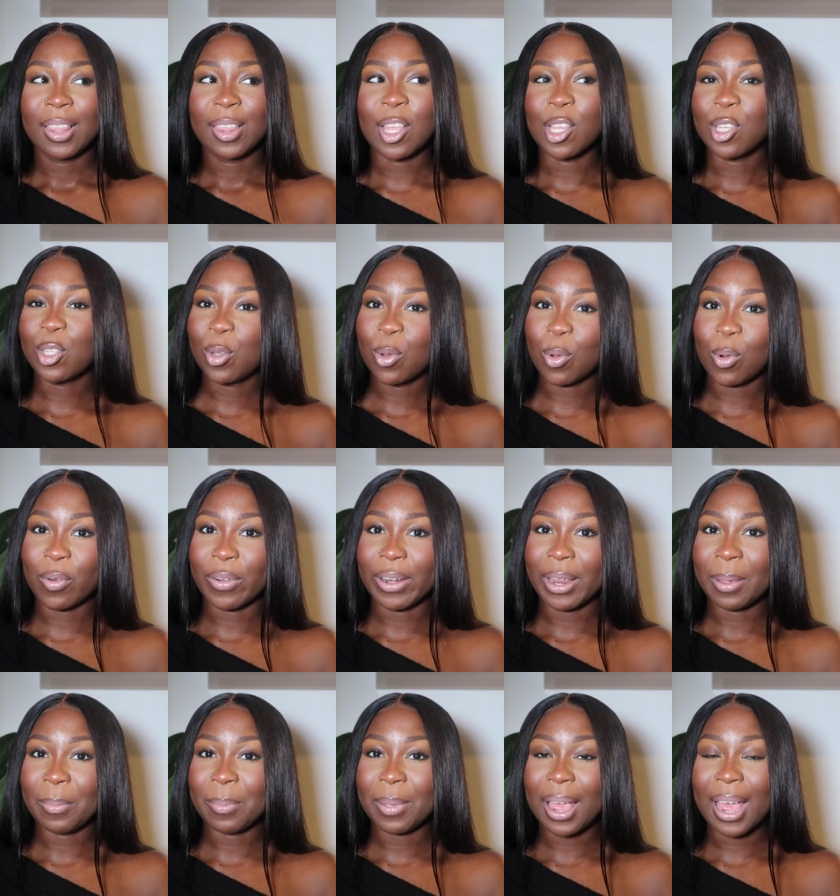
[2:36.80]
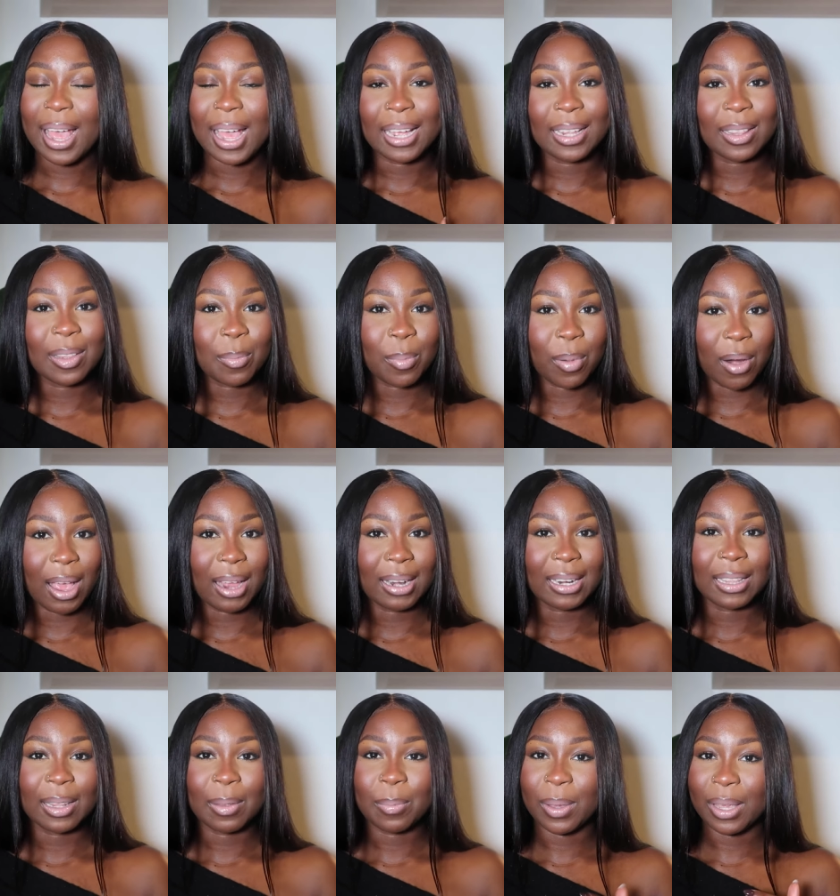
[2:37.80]
the story behind the brand
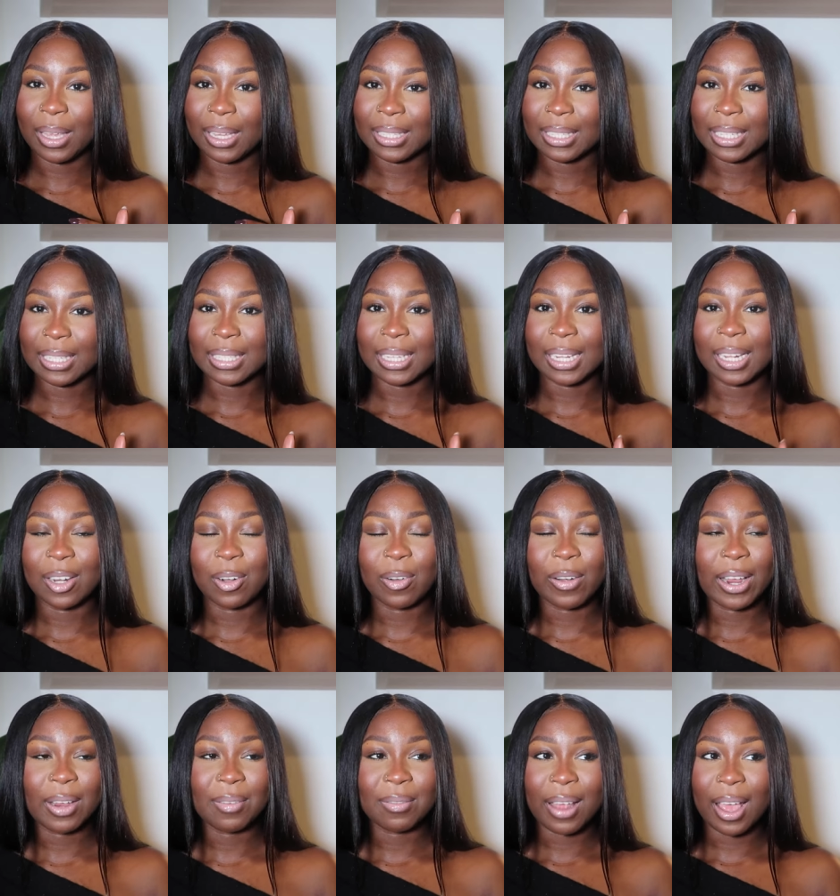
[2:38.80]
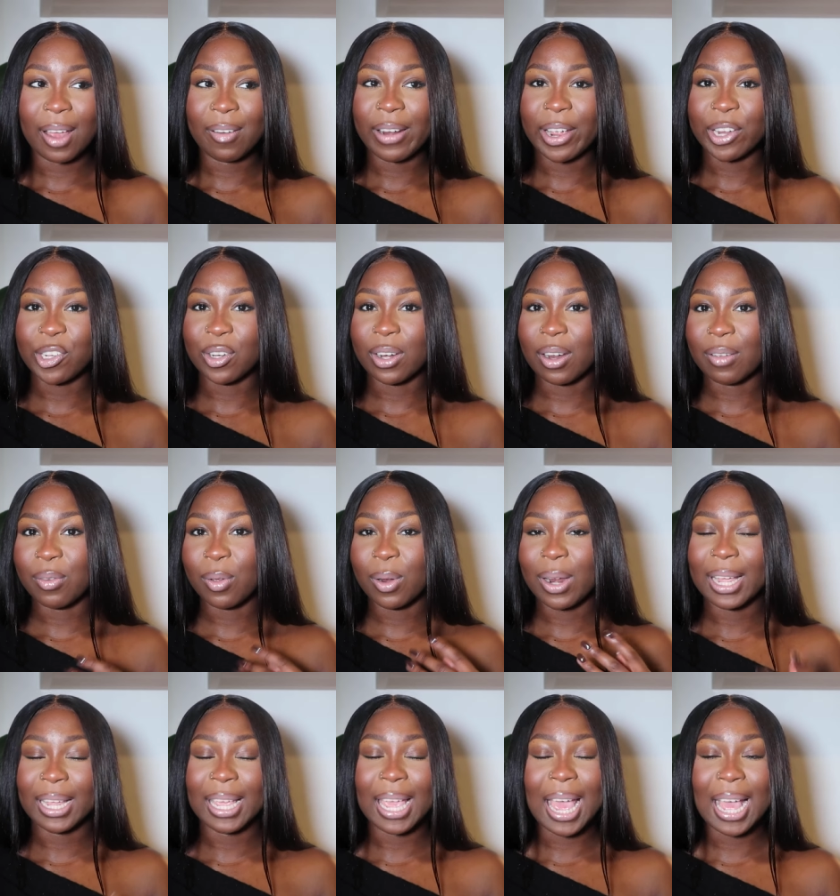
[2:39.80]
and the pieces and the creative direction, I feel
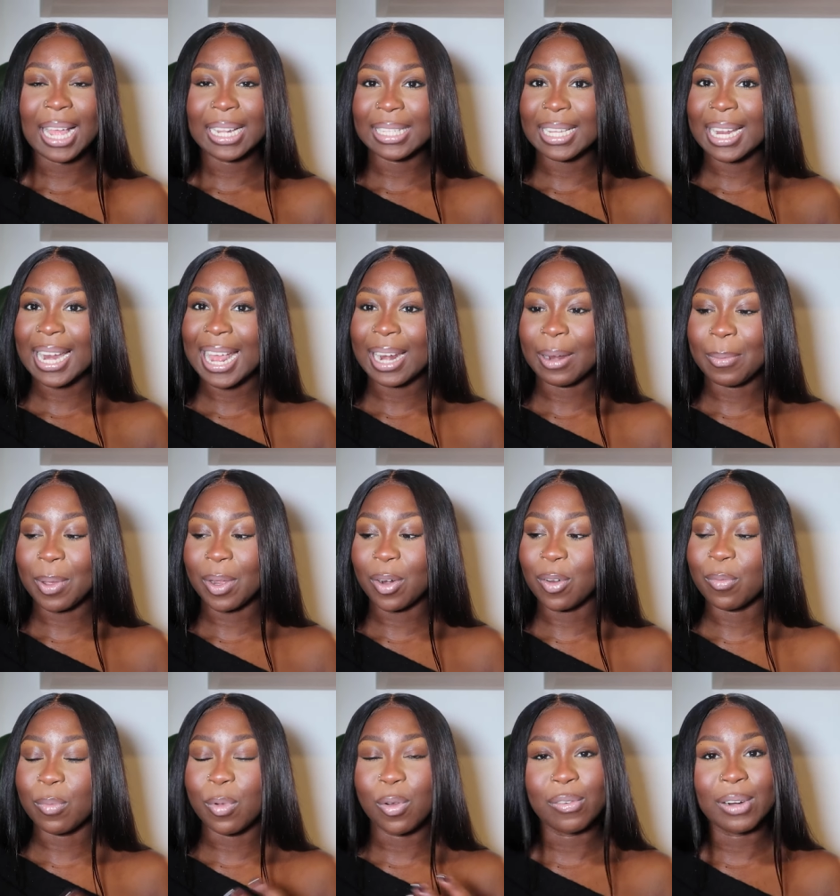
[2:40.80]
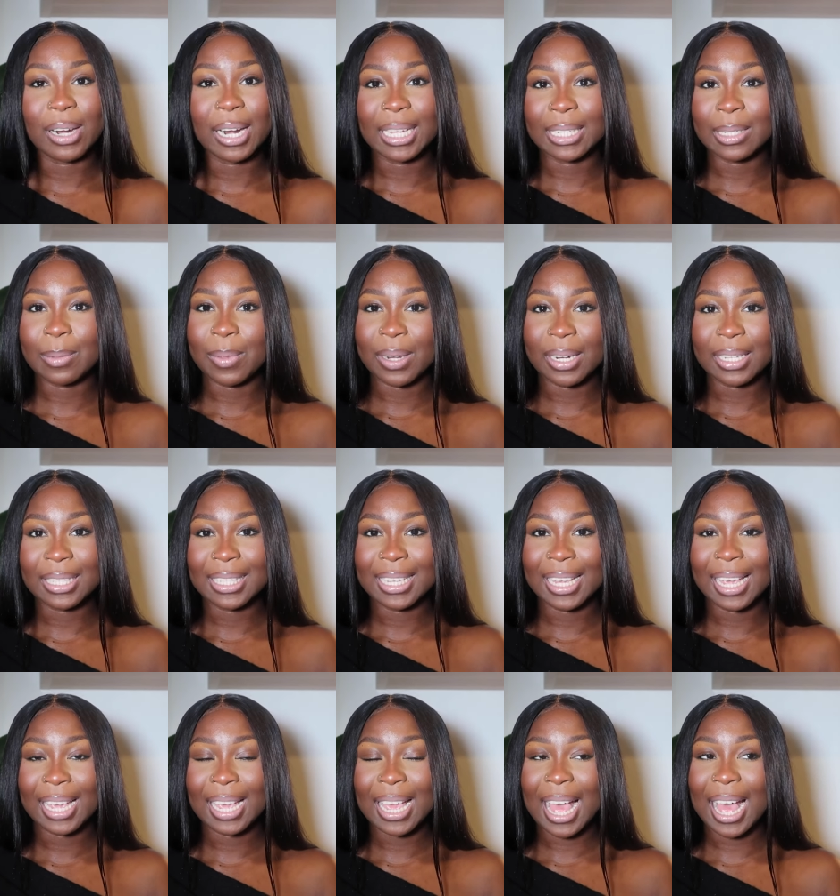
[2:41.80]
like it adds an element of more
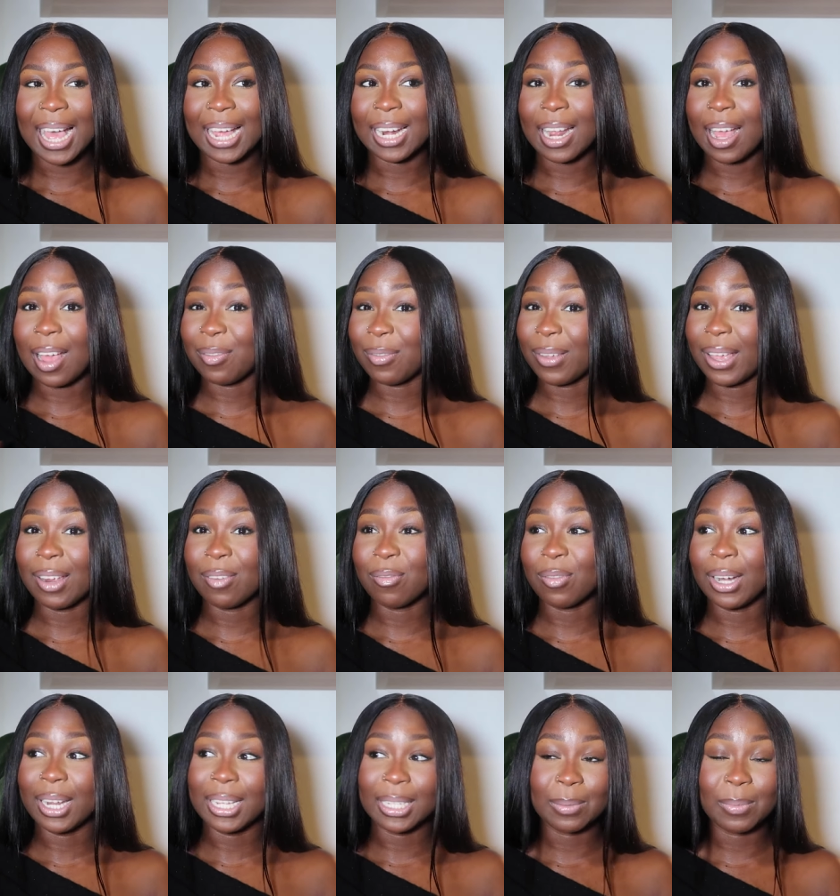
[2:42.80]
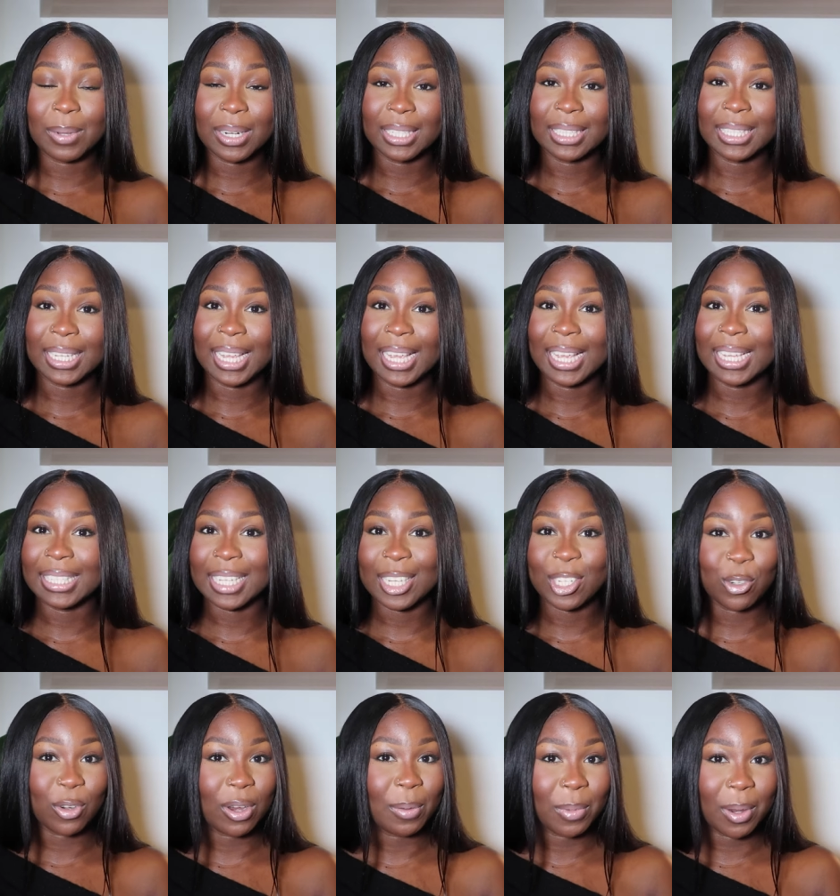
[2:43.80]
relatability, and I think relatability is
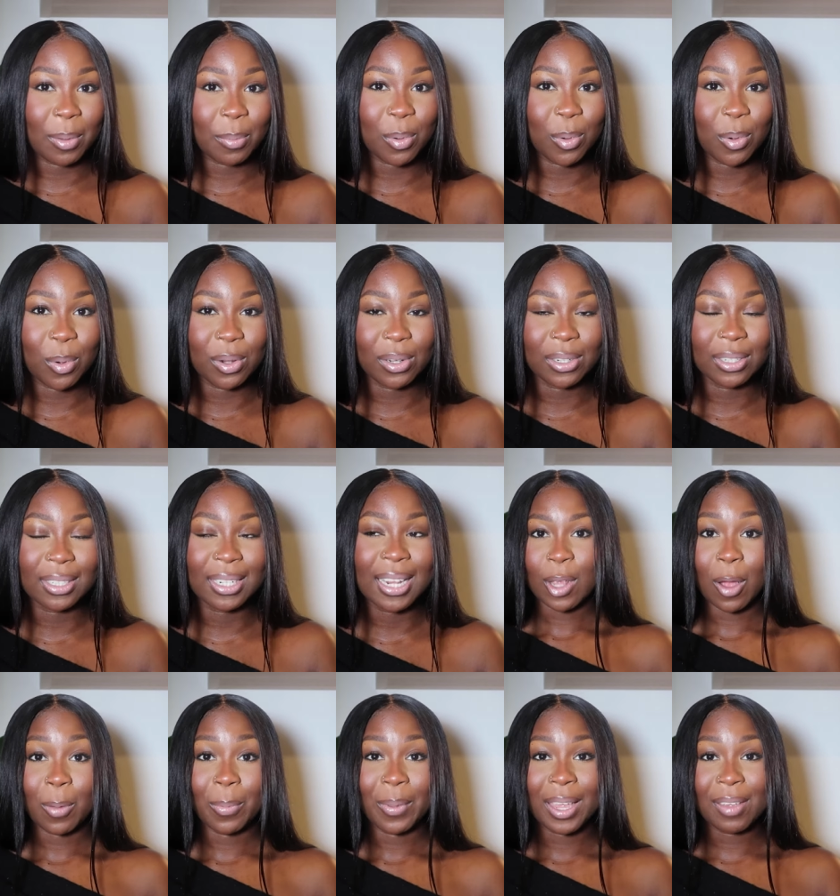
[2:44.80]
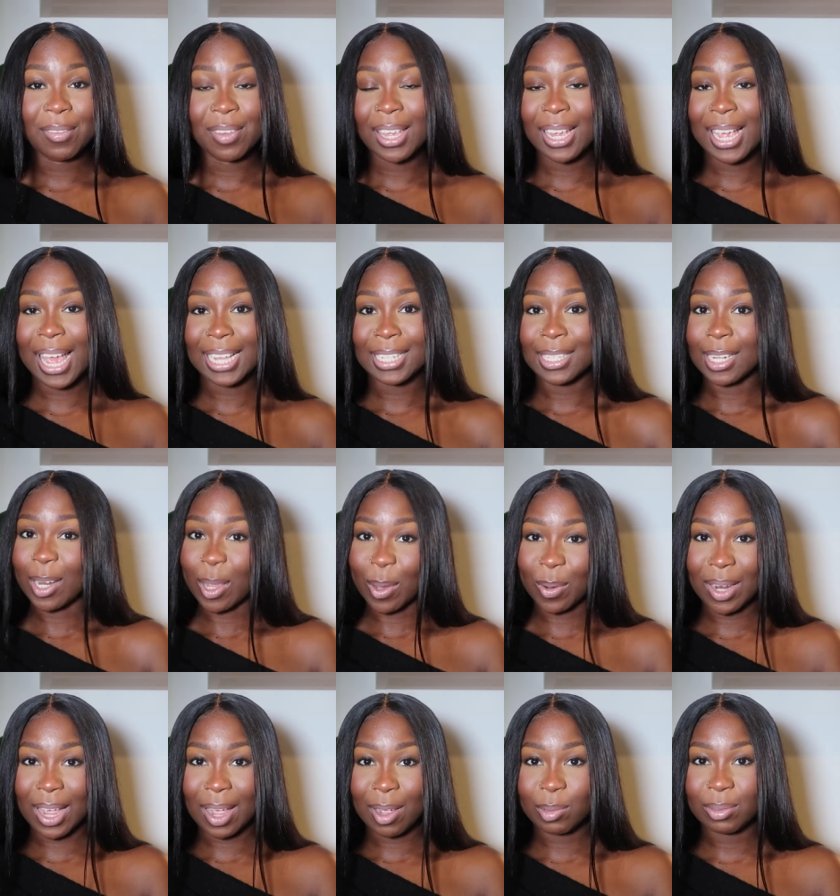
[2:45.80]
extremely important. So I'll be giving you guys the
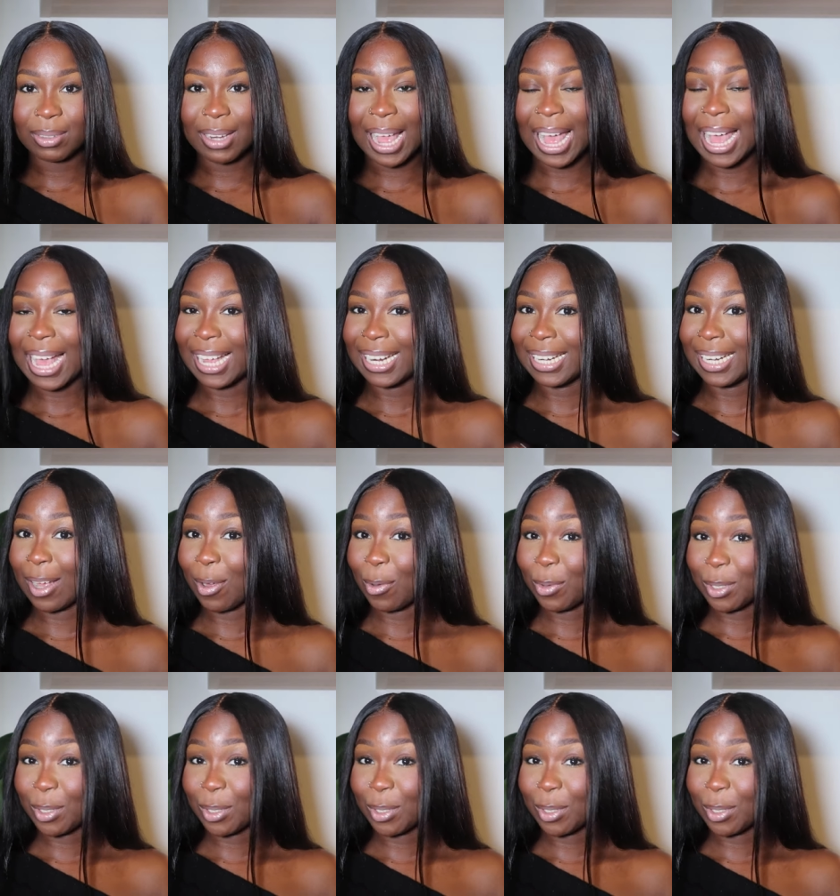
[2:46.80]
lowdown, and